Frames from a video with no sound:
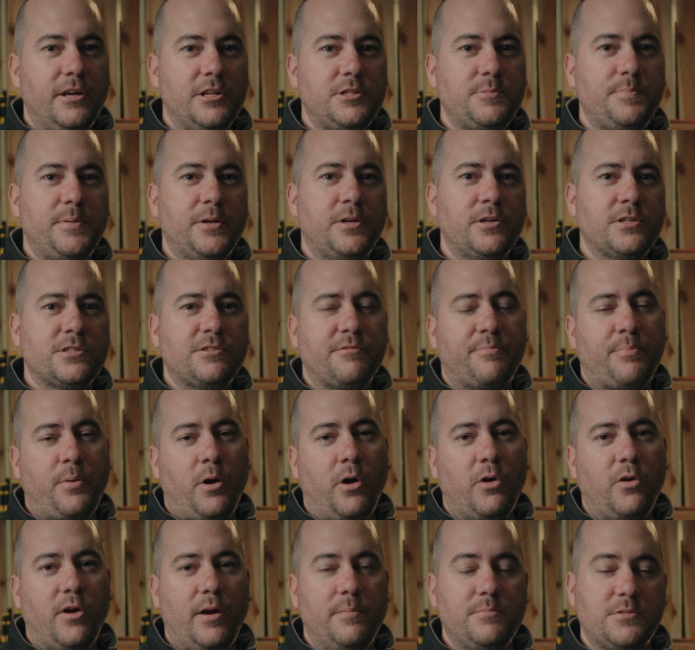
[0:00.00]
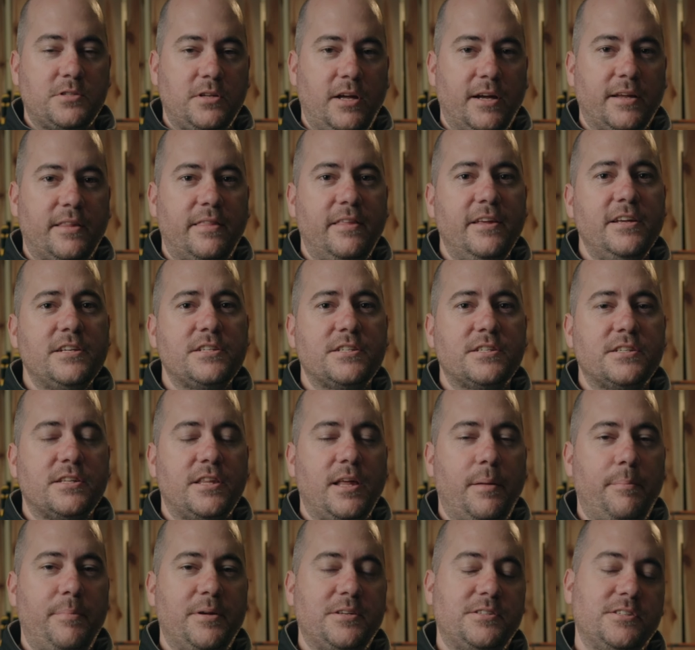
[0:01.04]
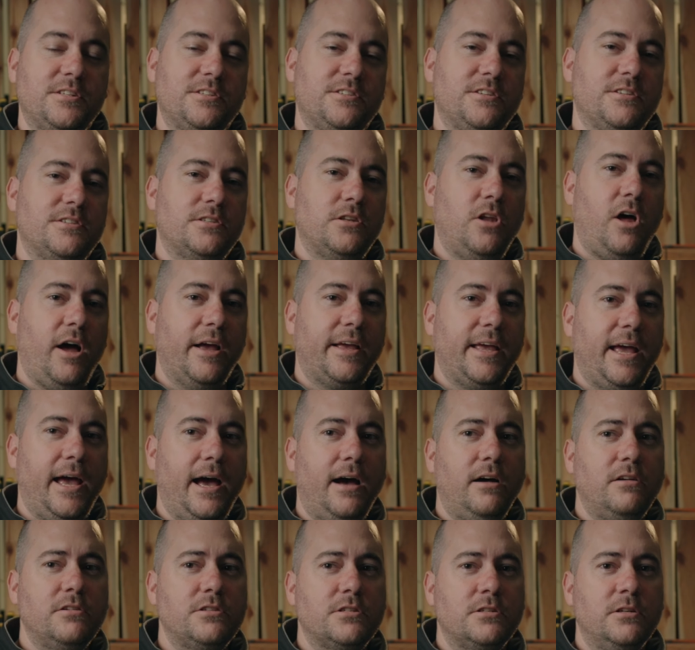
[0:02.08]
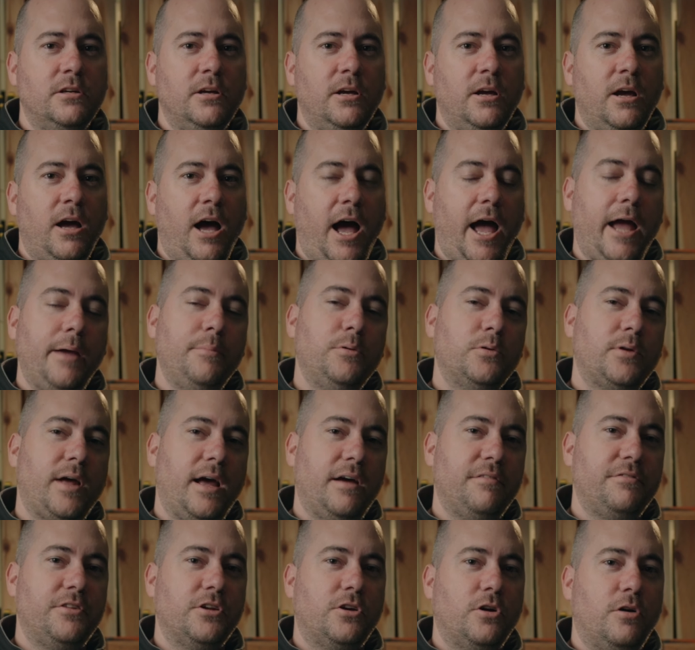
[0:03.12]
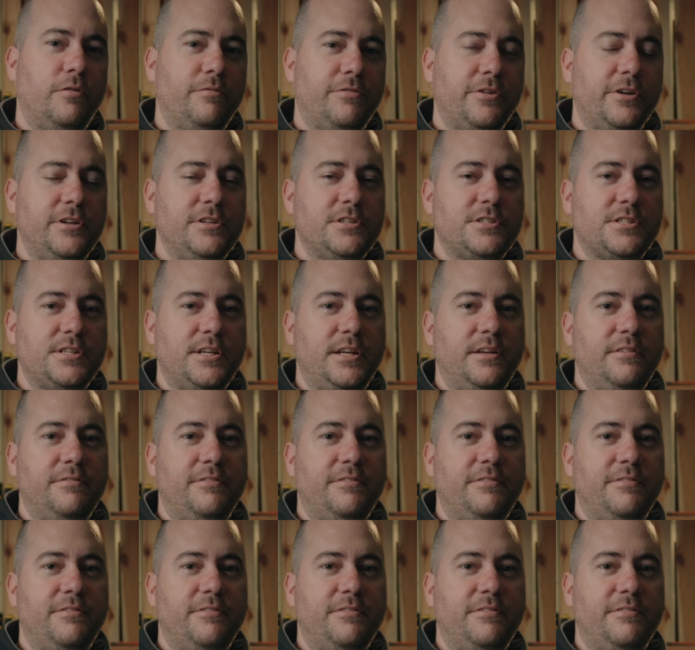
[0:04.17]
It's because of programs like this that businesses like ours are able to have the confidence in